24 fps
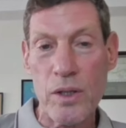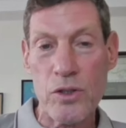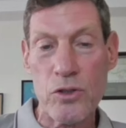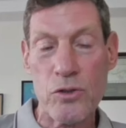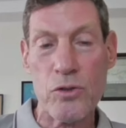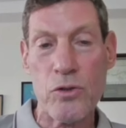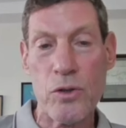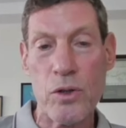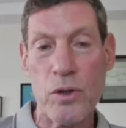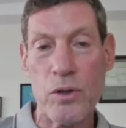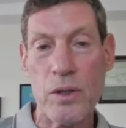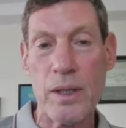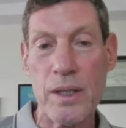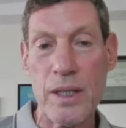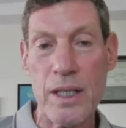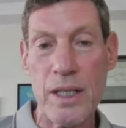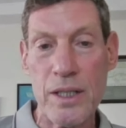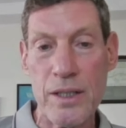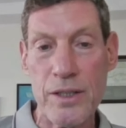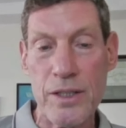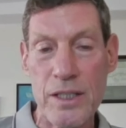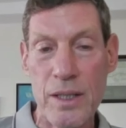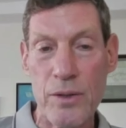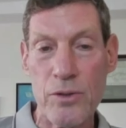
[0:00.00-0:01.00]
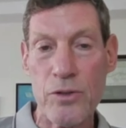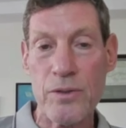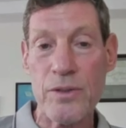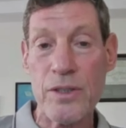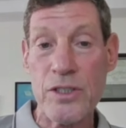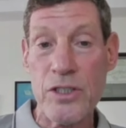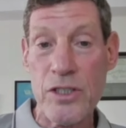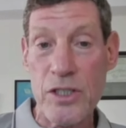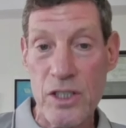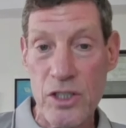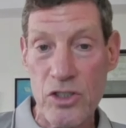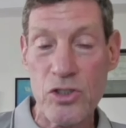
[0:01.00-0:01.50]
further in-depth
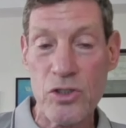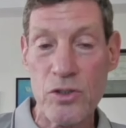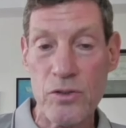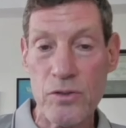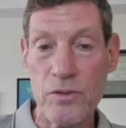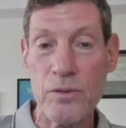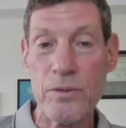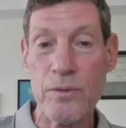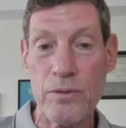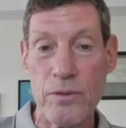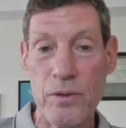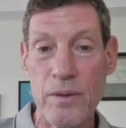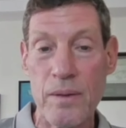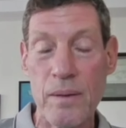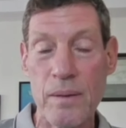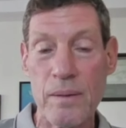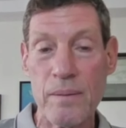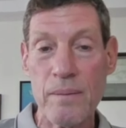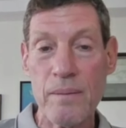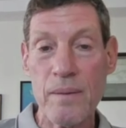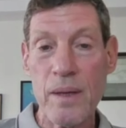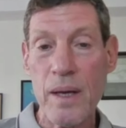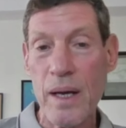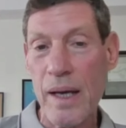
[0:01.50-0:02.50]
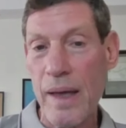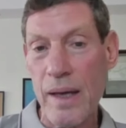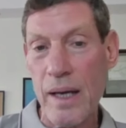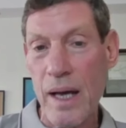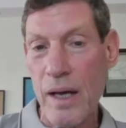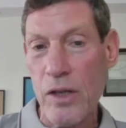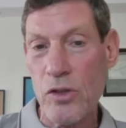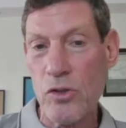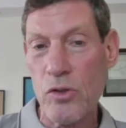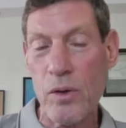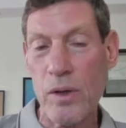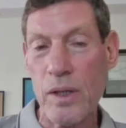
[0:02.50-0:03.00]
discussion. And
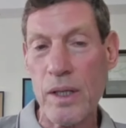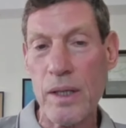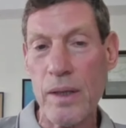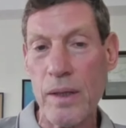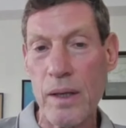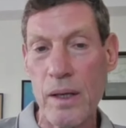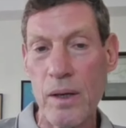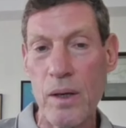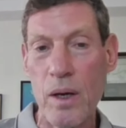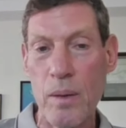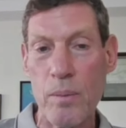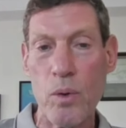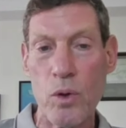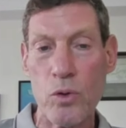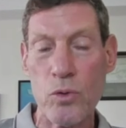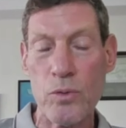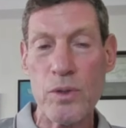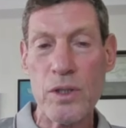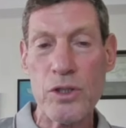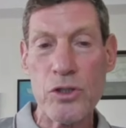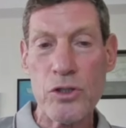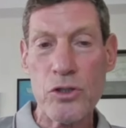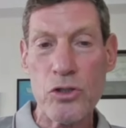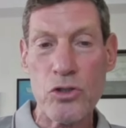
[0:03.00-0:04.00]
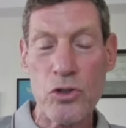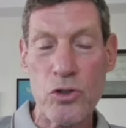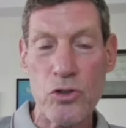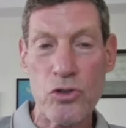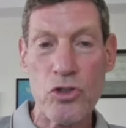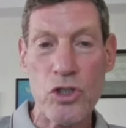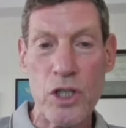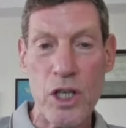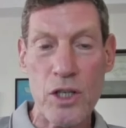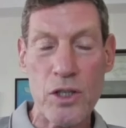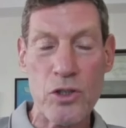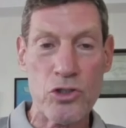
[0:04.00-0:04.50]
naturally, there are more reasons to
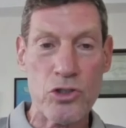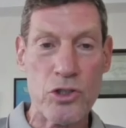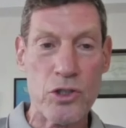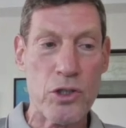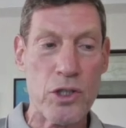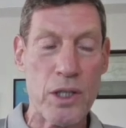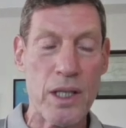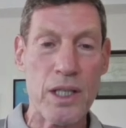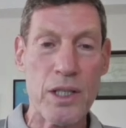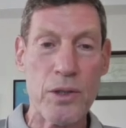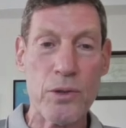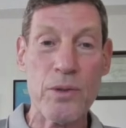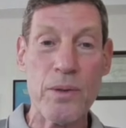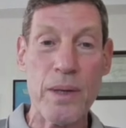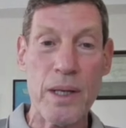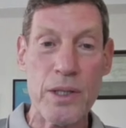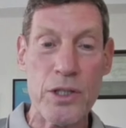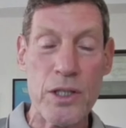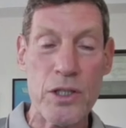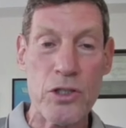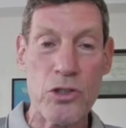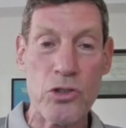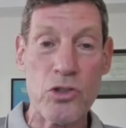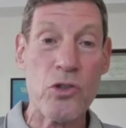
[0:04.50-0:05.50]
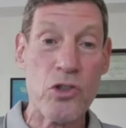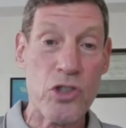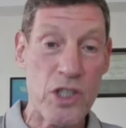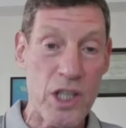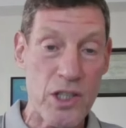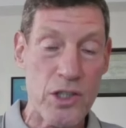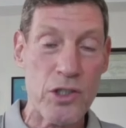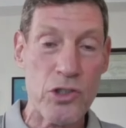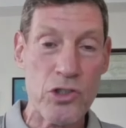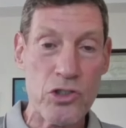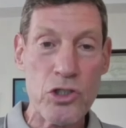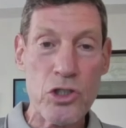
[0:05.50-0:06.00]
challenge the claim, that is, to
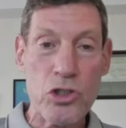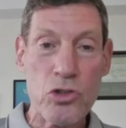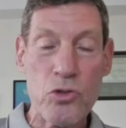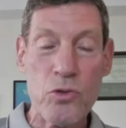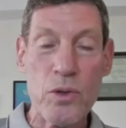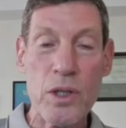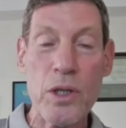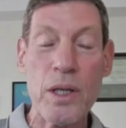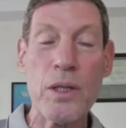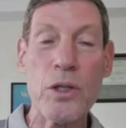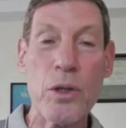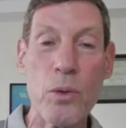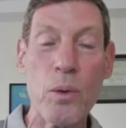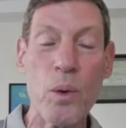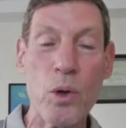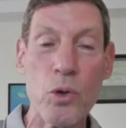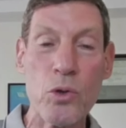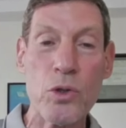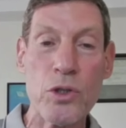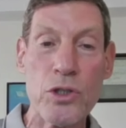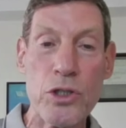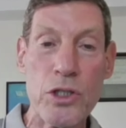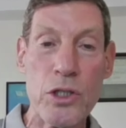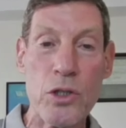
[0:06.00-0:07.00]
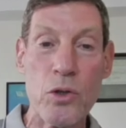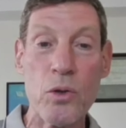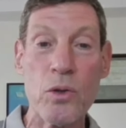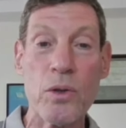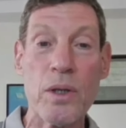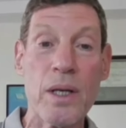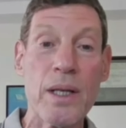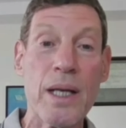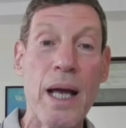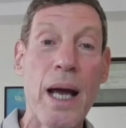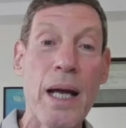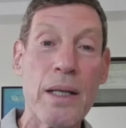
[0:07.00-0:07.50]
challenge Israeli democracy or
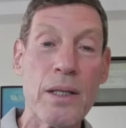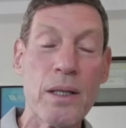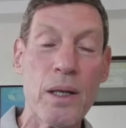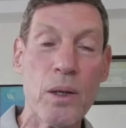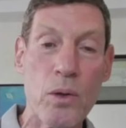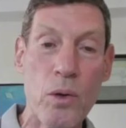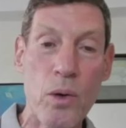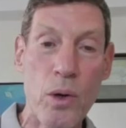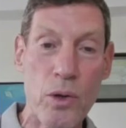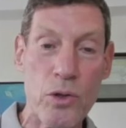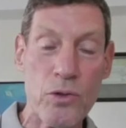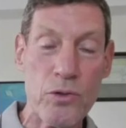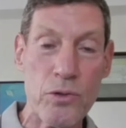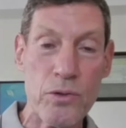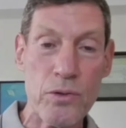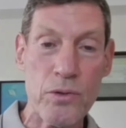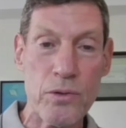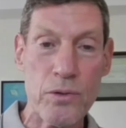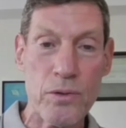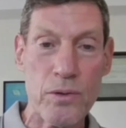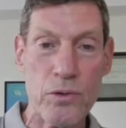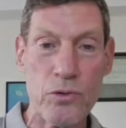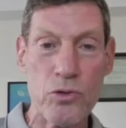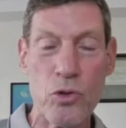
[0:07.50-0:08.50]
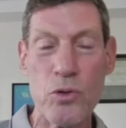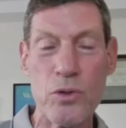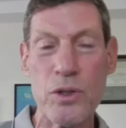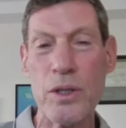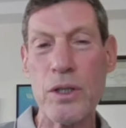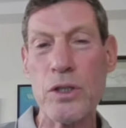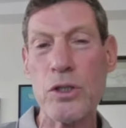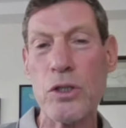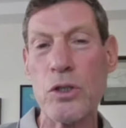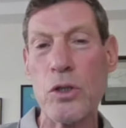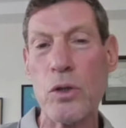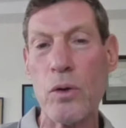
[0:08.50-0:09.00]
the lack thereof. To
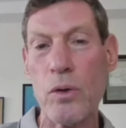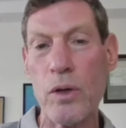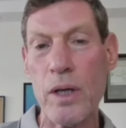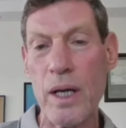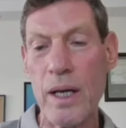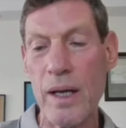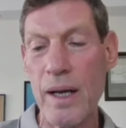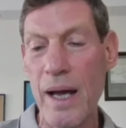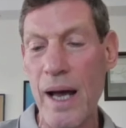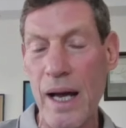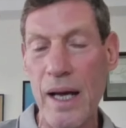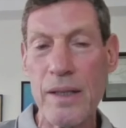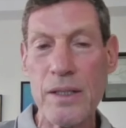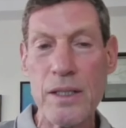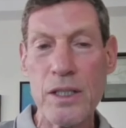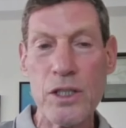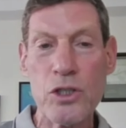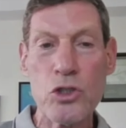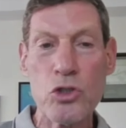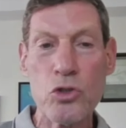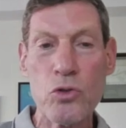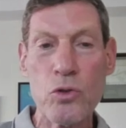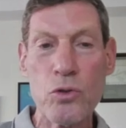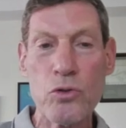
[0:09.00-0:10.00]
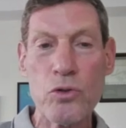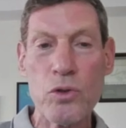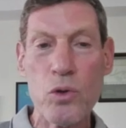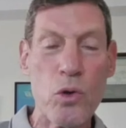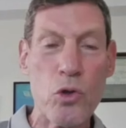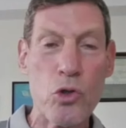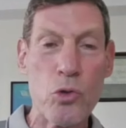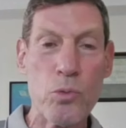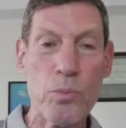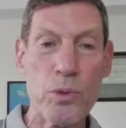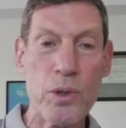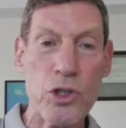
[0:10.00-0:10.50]
this, you can add the issue of the
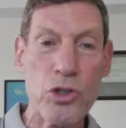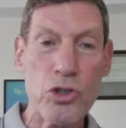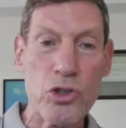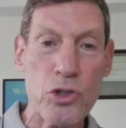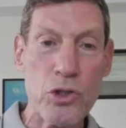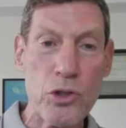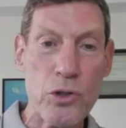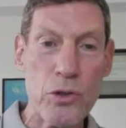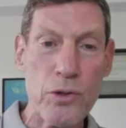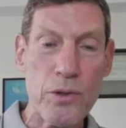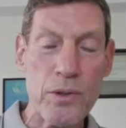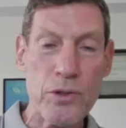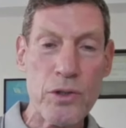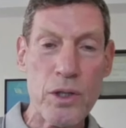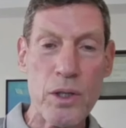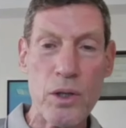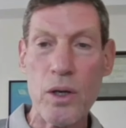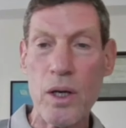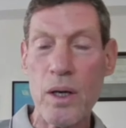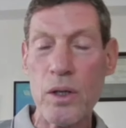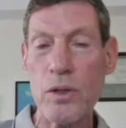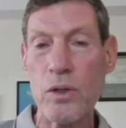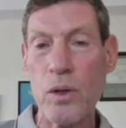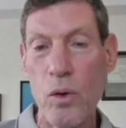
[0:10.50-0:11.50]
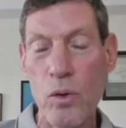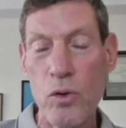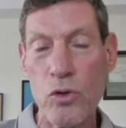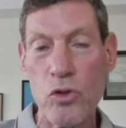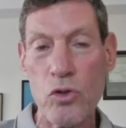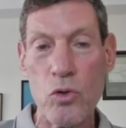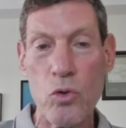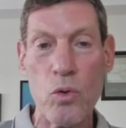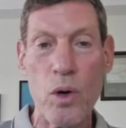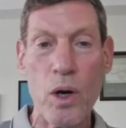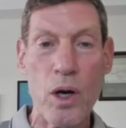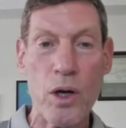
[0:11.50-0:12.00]
occupation. There are
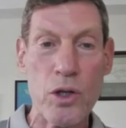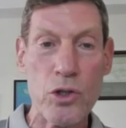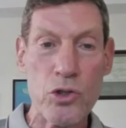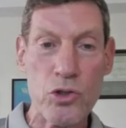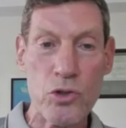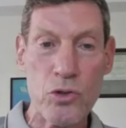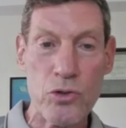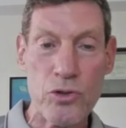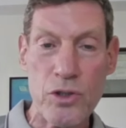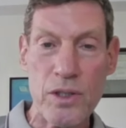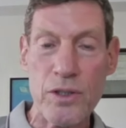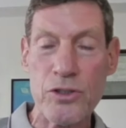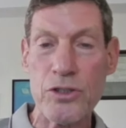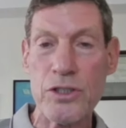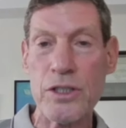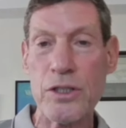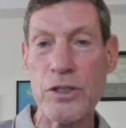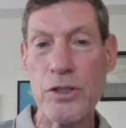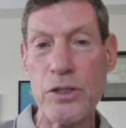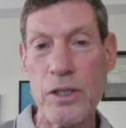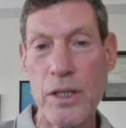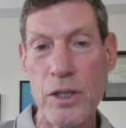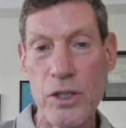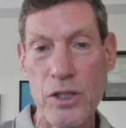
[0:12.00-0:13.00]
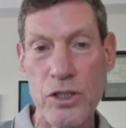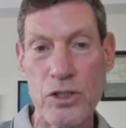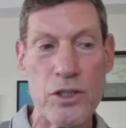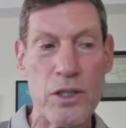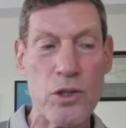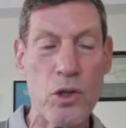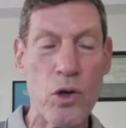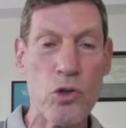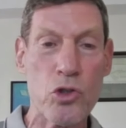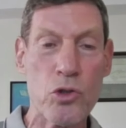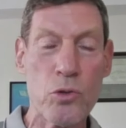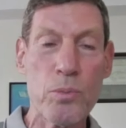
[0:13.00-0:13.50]
those who argue that since there is
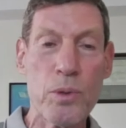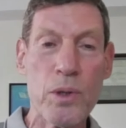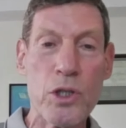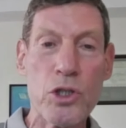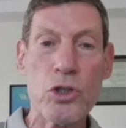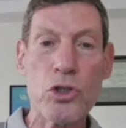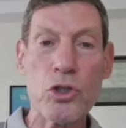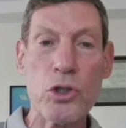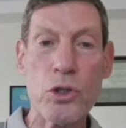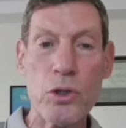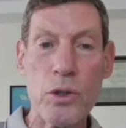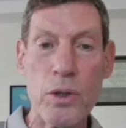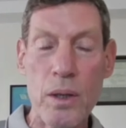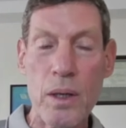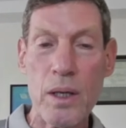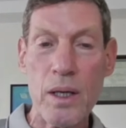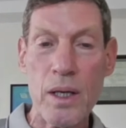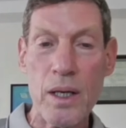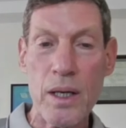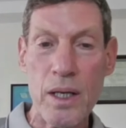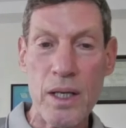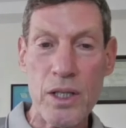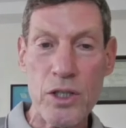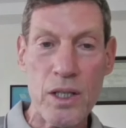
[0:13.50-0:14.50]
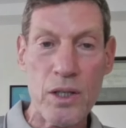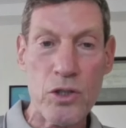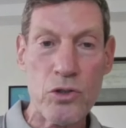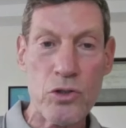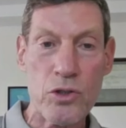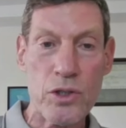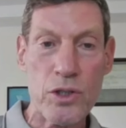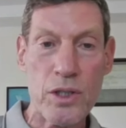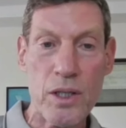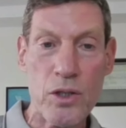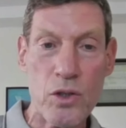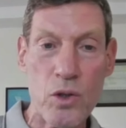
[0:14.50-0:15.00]
an occupation, a
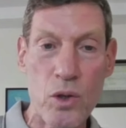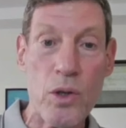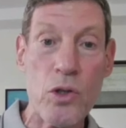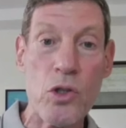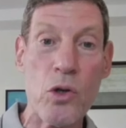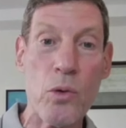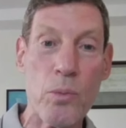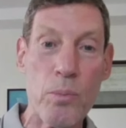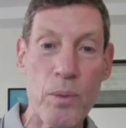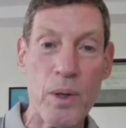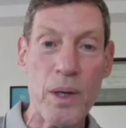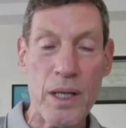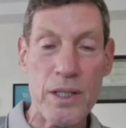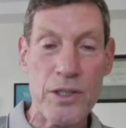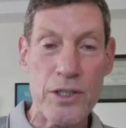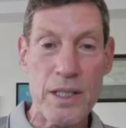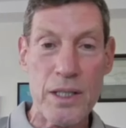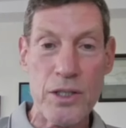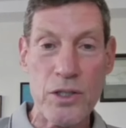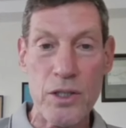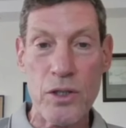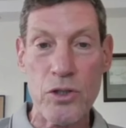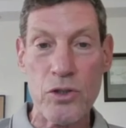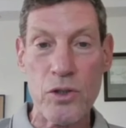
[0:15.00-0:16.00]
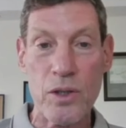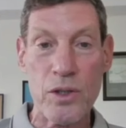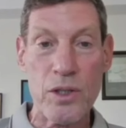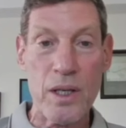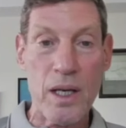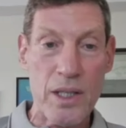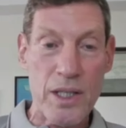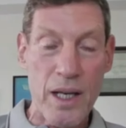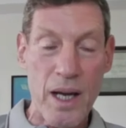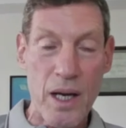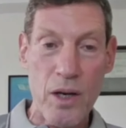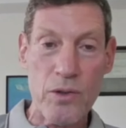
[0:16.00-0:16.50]
country that occupies and does not
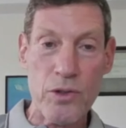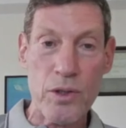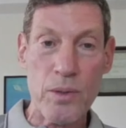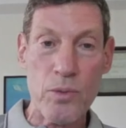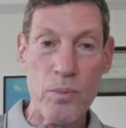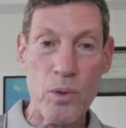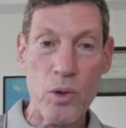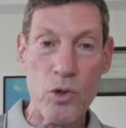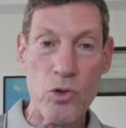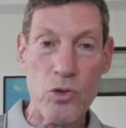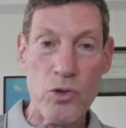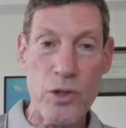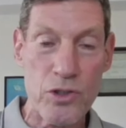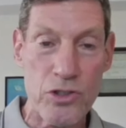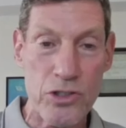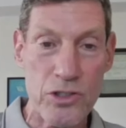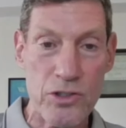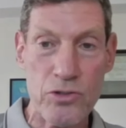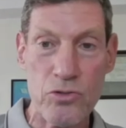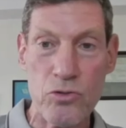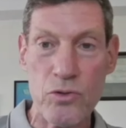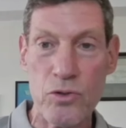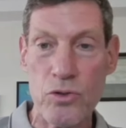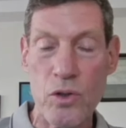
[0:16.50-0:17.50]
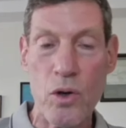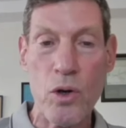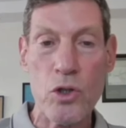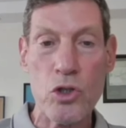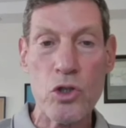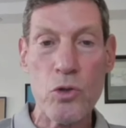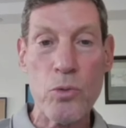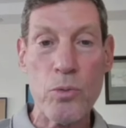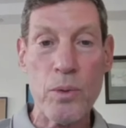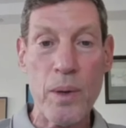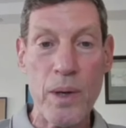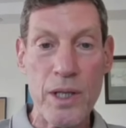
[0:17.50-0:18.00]
allow democracy for the
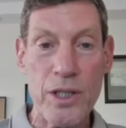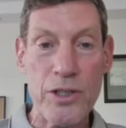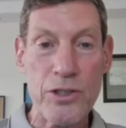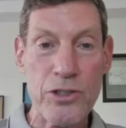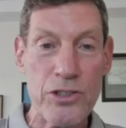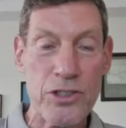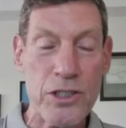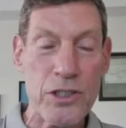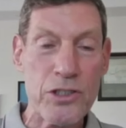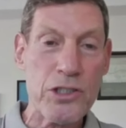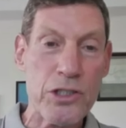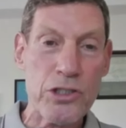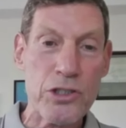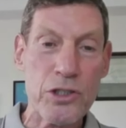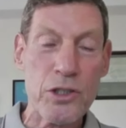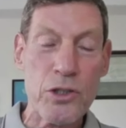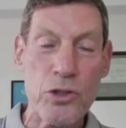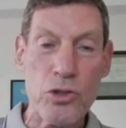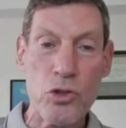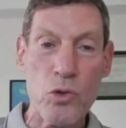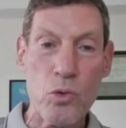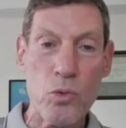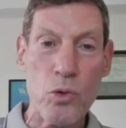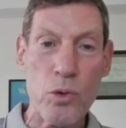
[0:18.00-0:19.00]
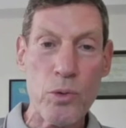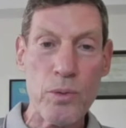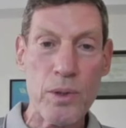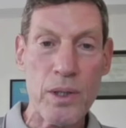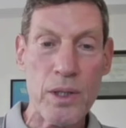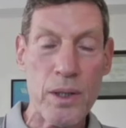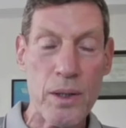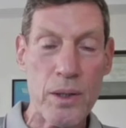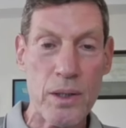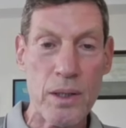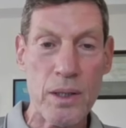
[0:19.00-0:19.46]
occupied citizens or women